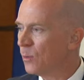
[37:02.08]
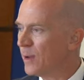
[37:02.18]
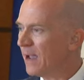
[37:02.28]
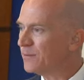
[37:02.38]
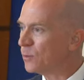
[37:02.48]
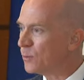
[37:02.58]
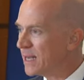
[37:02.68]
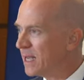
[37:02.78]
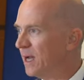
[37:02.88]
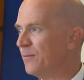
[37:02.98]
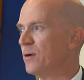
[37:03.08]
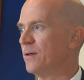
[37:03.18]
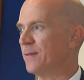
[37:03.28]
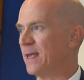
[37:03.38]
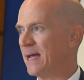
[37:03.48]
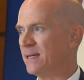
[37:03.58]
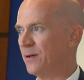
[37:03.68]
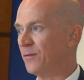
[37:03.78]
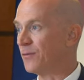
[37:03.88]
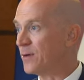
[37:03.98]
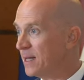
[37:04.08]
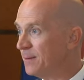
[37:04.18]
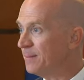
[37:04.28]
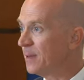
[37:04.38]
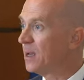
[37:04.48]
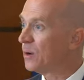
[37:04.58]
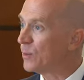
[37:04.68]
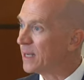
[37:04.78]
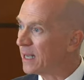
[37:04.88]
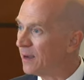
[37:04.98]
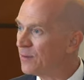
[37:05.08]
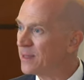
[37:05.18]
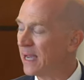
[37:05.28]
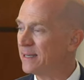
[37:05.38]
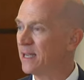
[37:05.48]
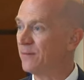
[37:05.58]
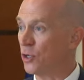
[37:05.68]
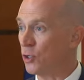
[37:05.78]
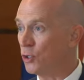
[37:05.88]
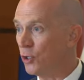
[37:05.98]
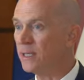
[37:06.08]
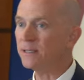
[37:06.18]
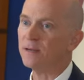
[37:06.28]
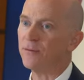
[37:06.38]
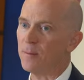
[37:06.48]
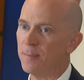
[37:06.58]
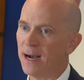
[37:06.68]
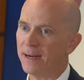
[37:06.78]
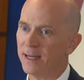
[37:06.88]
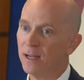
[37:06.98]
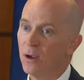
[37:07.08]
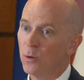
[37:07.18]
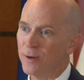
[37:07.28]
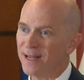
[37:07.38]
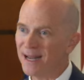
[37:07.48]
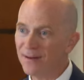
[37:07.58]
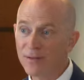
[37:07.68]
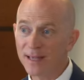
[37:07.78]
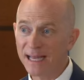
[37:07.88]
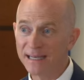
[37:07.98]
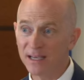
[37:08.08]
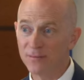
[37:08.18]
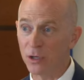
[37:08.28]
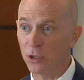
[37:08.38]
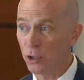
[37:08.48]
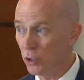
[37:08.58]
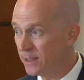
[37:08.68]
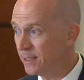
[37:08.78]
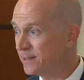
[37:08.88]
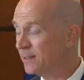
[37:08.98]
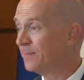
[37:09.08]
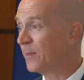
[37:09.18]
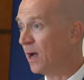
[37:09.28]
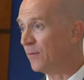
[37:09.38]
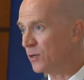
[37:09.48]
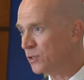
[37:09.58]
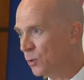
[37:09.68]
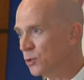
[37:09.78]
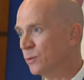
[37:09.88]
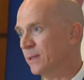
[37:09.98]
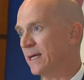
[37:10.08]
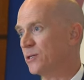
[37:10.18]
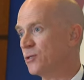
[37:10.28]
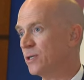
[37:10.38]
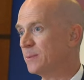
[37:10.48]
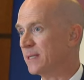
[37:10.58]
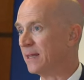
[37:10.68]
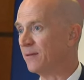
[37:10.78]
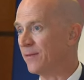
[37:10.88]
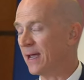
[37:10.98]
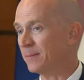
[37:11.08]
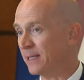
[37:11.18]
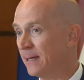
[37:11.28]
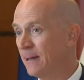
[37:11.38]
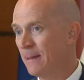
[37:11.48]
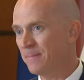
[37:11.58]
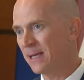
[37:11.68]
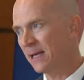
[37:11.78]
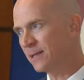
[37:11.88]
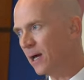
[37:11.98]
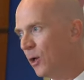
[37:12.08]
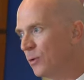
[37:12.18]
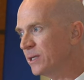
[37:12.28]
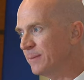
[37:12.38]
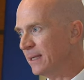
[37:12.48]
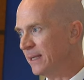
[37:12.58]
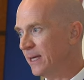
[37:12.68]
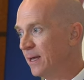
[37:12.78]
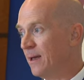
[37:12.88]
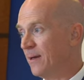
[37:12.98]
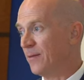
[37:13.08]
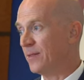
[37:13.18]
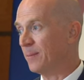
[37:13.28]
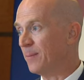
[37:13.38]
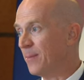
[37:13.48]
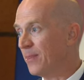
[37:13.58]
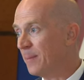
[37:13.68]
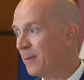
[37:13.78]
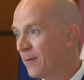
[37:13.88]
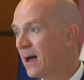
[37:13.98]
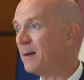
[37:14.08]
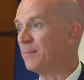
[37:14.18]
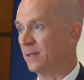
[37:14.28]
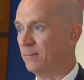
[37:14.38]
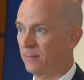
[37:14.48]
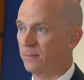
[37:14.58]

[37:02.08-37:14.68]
We have to recover the idea of freedom, recover the idea of the goodness of our body, recover the idea of the goodness of our social relationships and the family, because ultimately the problem